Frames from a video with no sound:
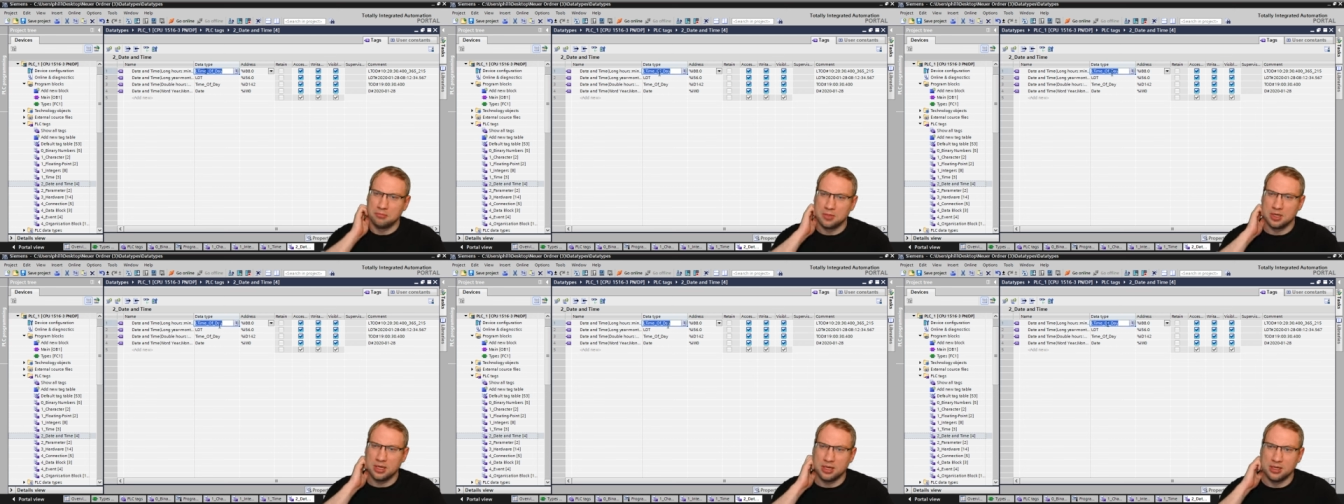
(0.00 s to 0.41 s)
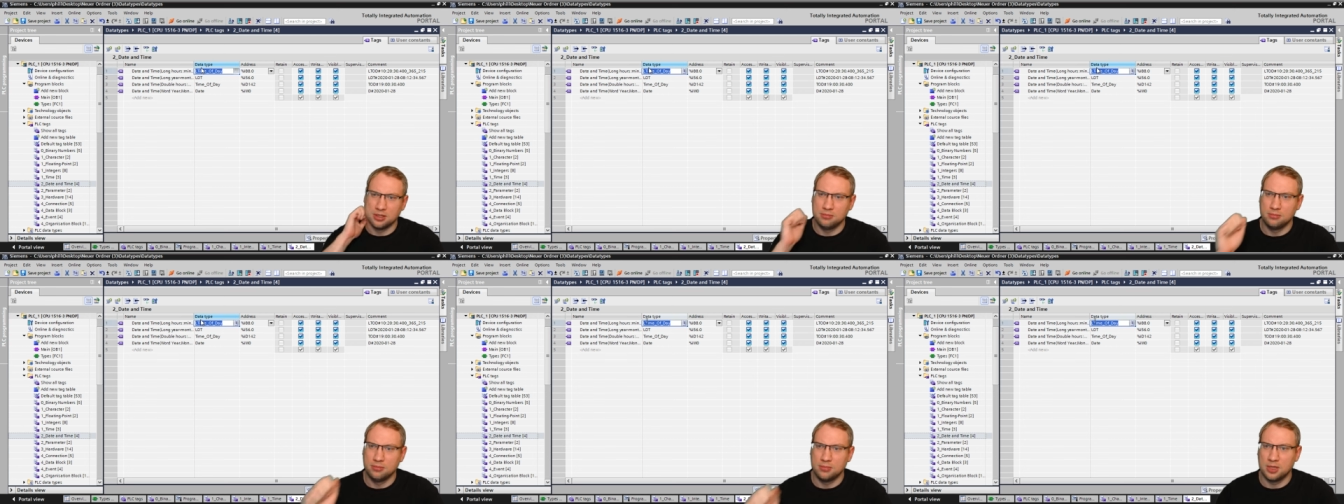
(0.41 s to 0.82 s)
Okay,
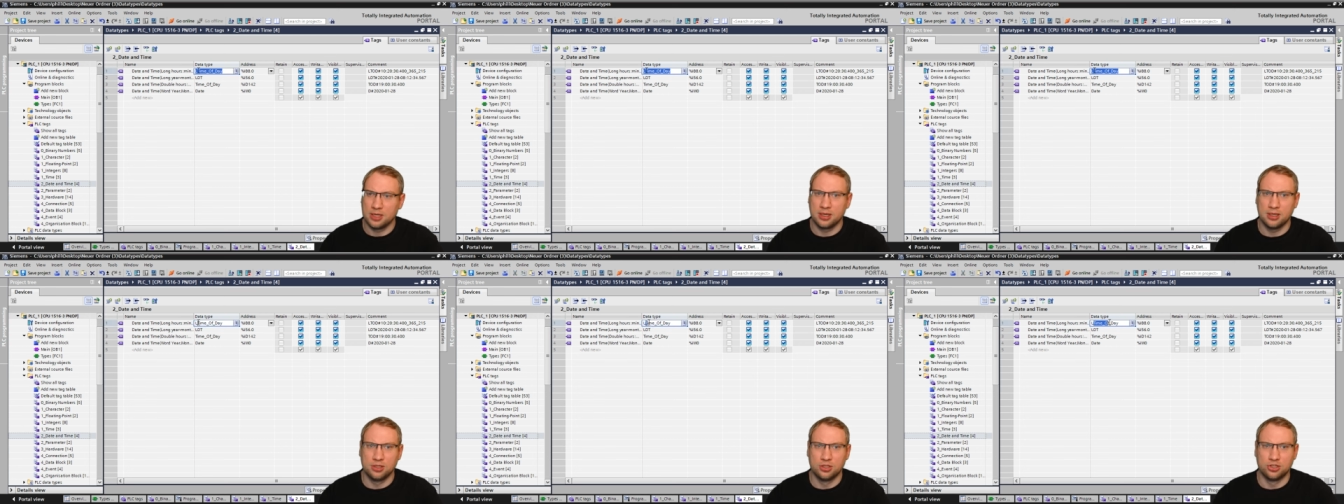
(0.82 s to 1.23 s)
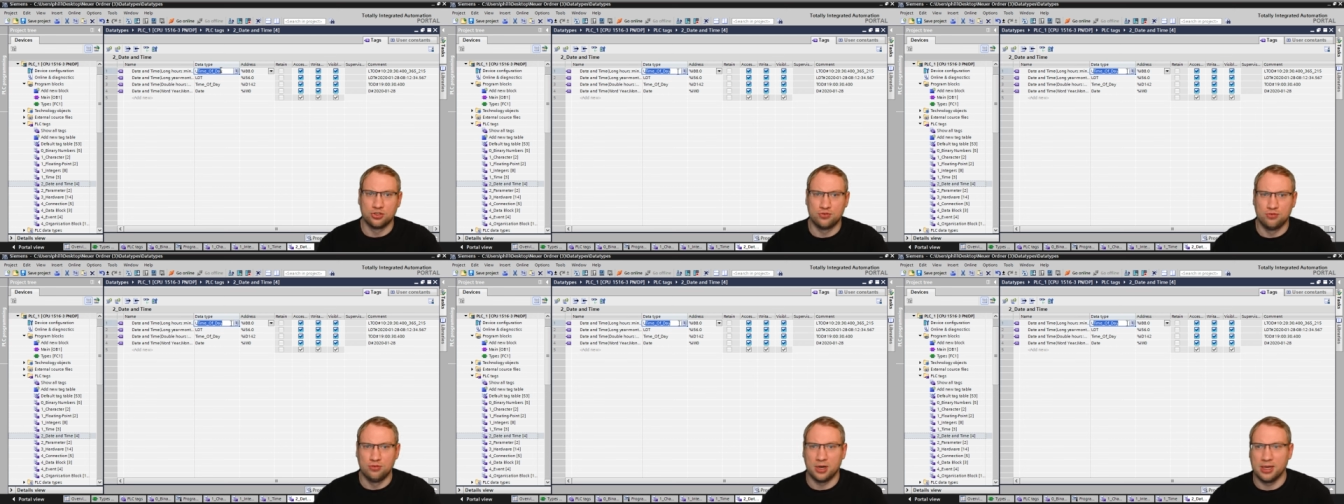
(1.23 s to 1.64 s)
I can just
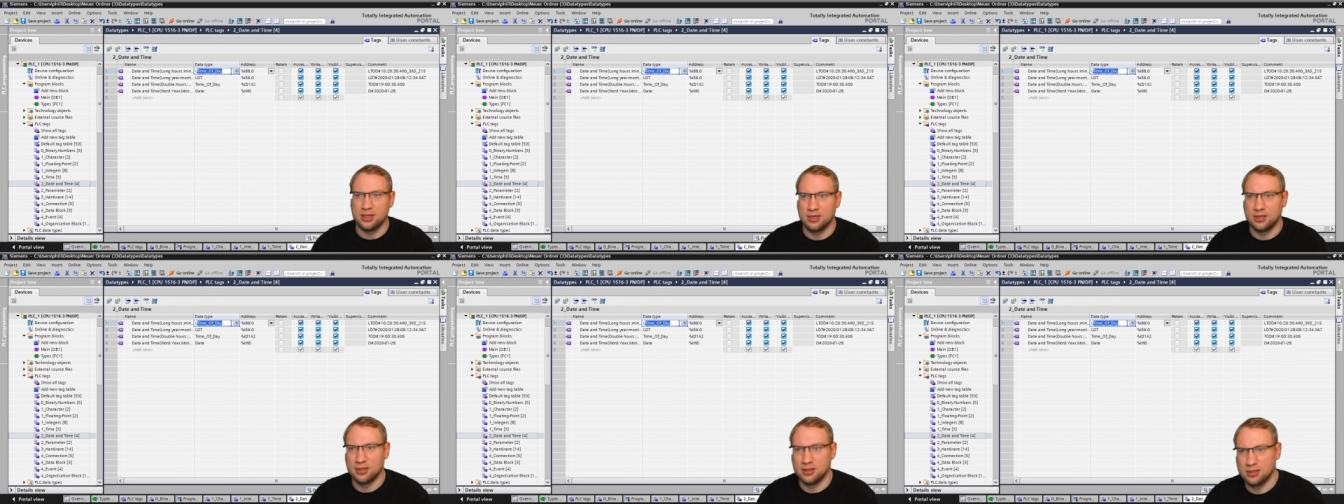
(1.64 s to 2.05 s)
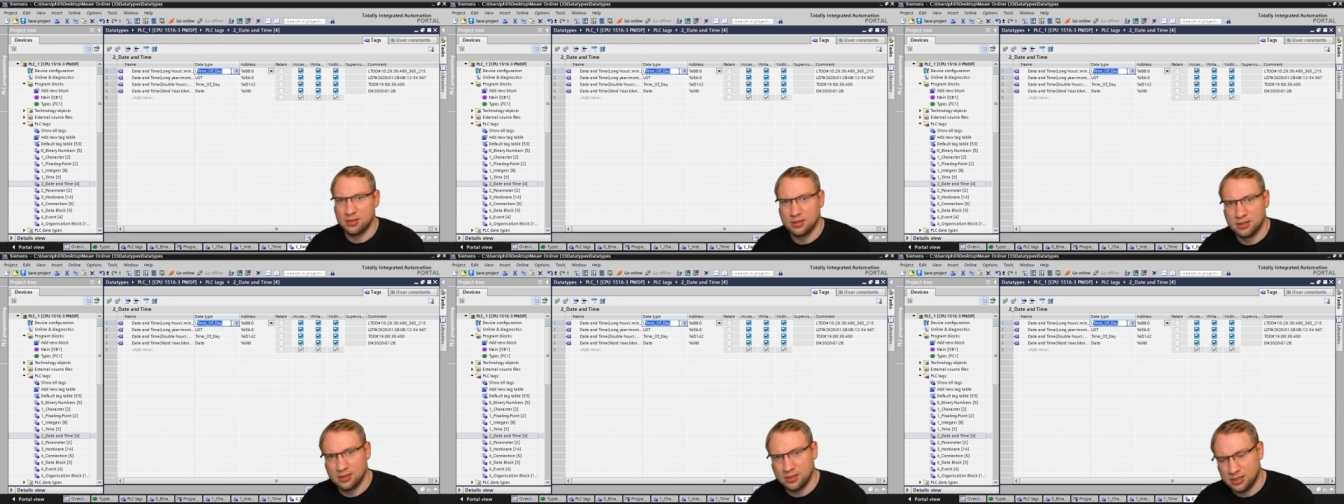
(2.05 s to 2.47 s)
write
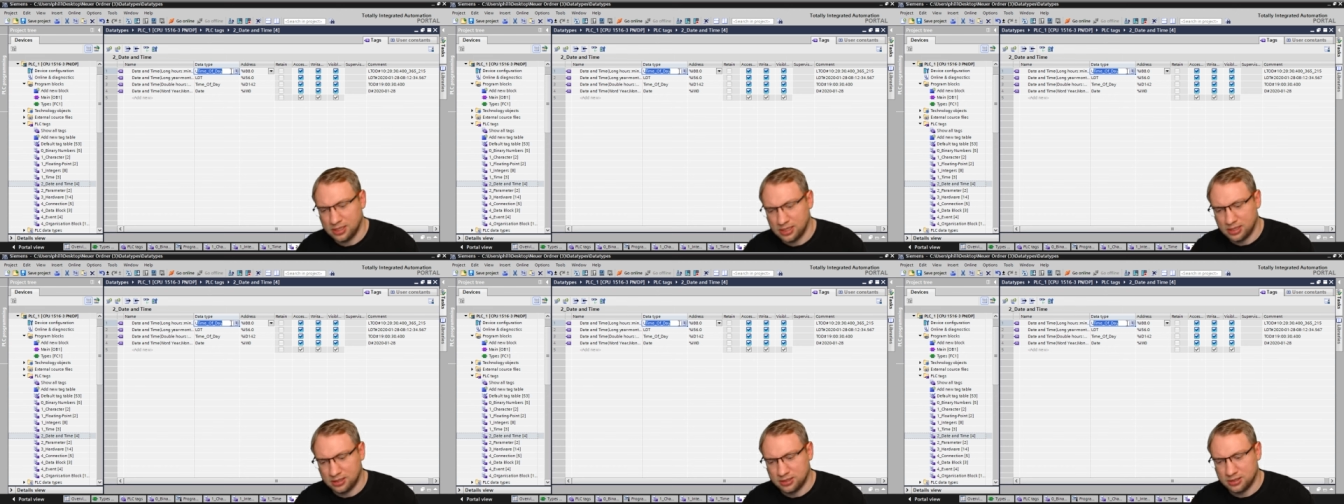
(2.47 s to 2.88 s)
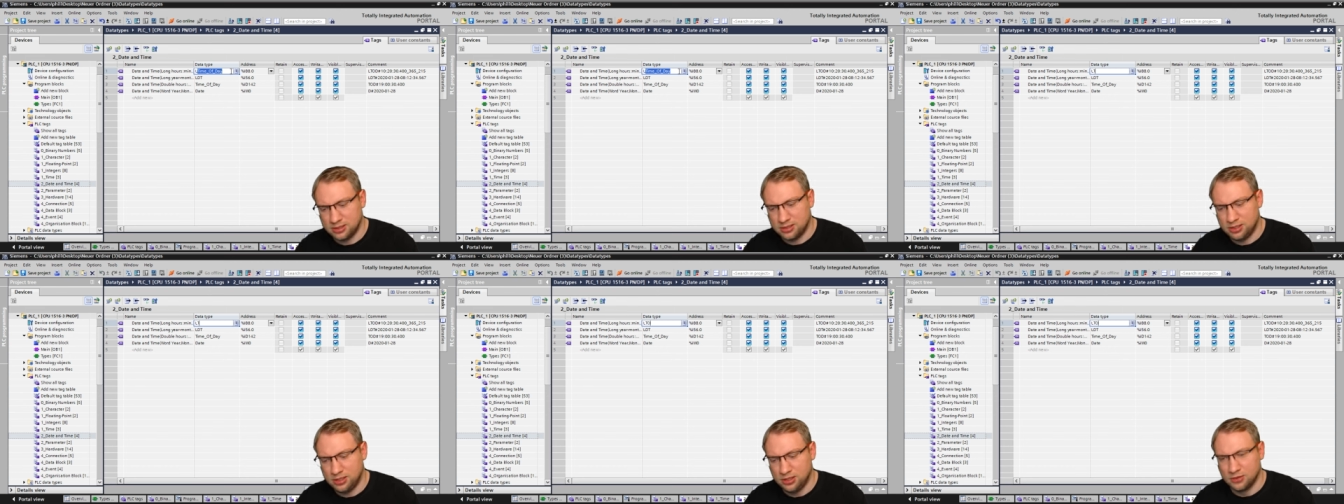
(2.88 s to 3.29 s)
L
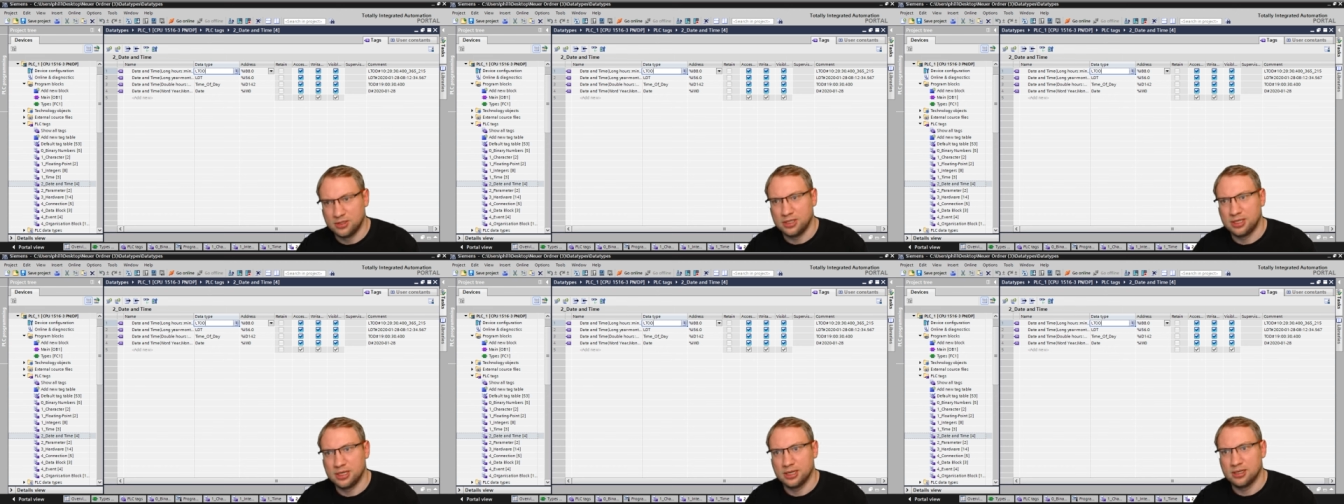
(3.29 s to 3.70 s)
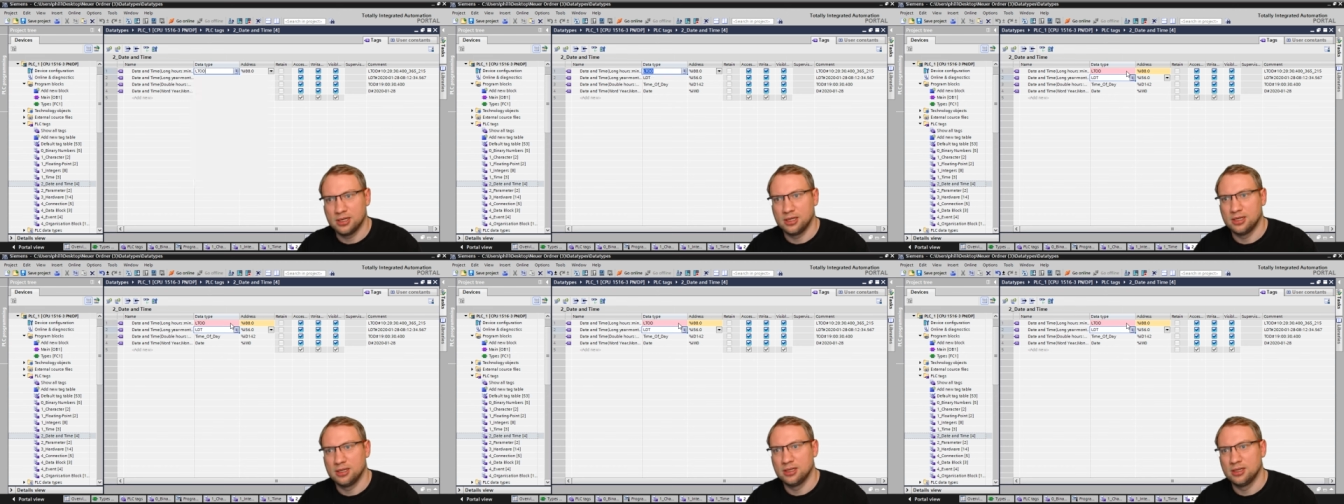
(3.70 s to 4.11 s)
T O D, can't
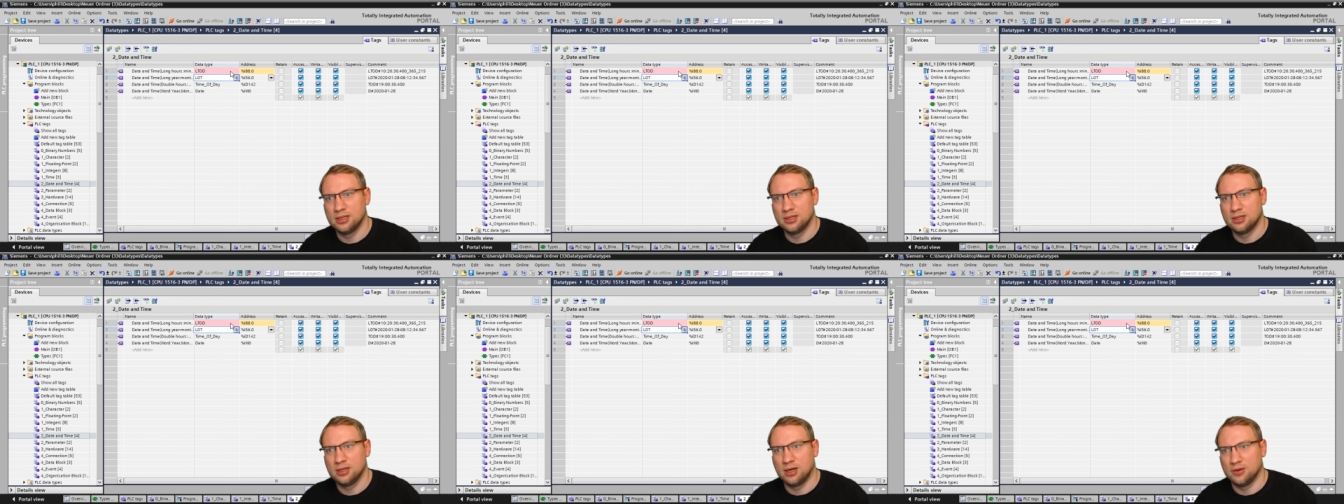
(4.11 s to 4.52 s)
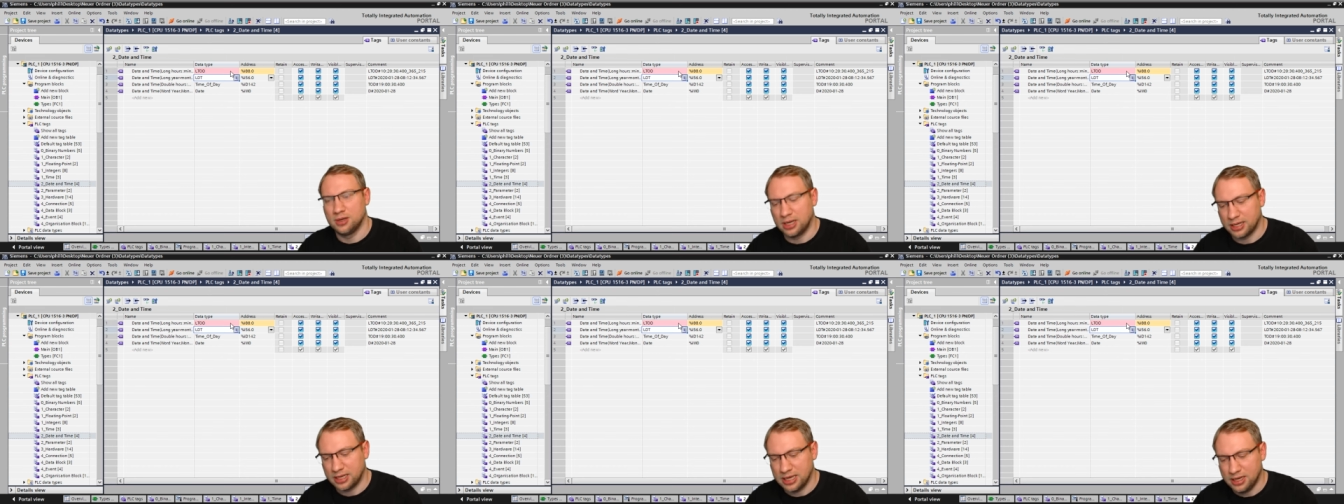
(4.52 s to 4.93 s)
I? Oh,
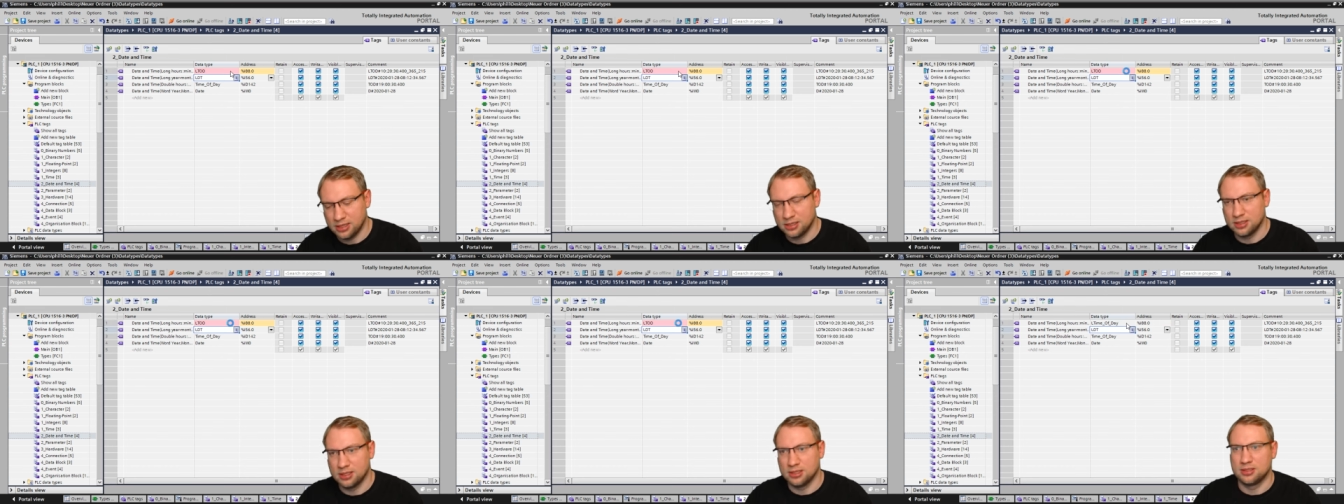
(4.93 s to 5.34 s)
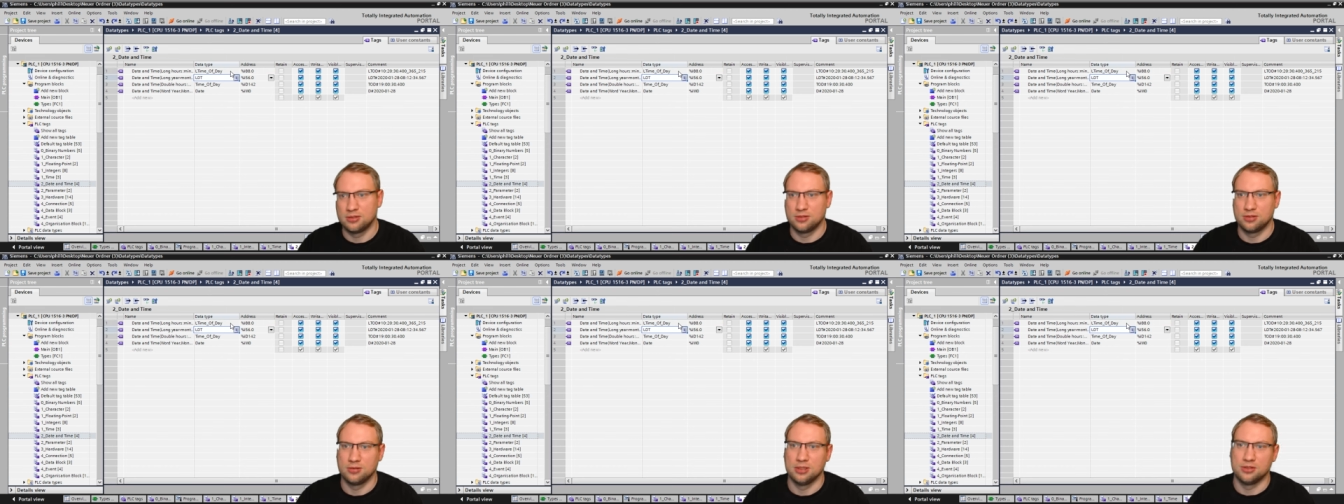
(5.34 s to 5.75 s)
I can't. That's
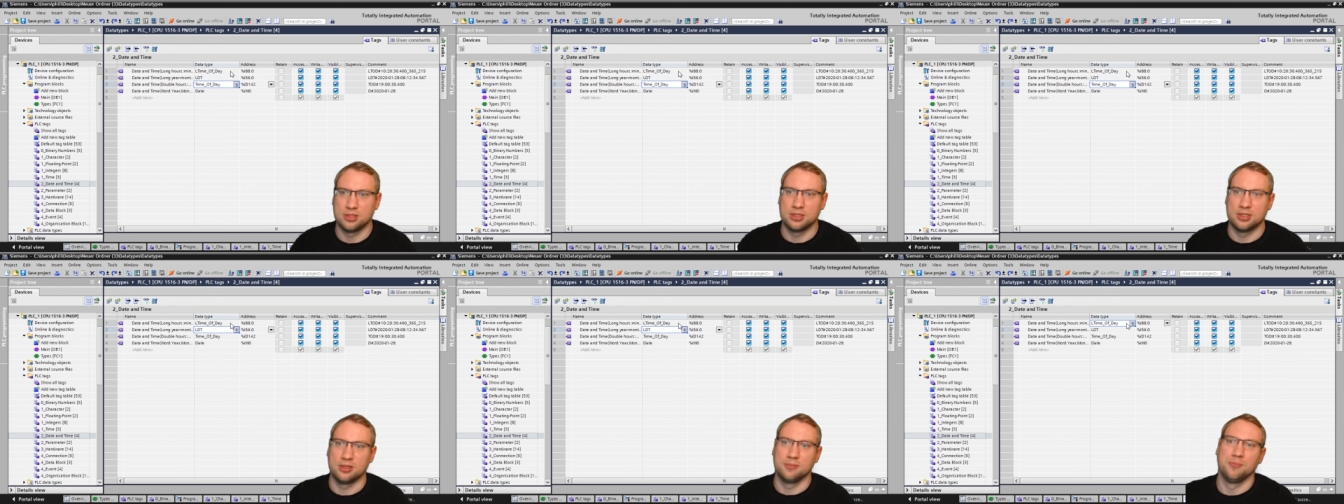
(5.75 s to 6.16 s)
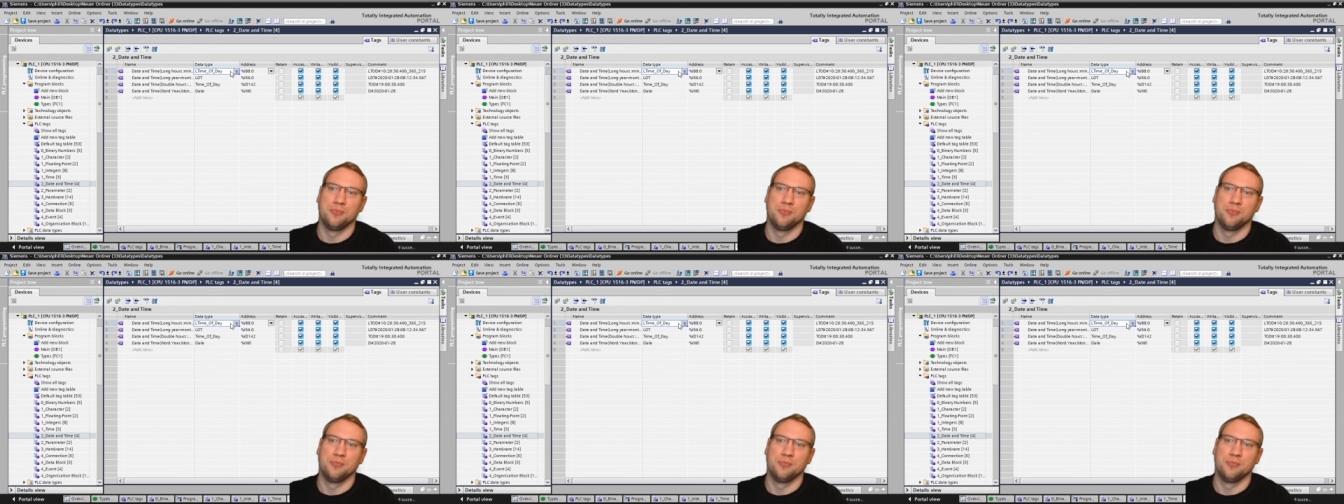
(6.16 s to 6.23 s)
interesting.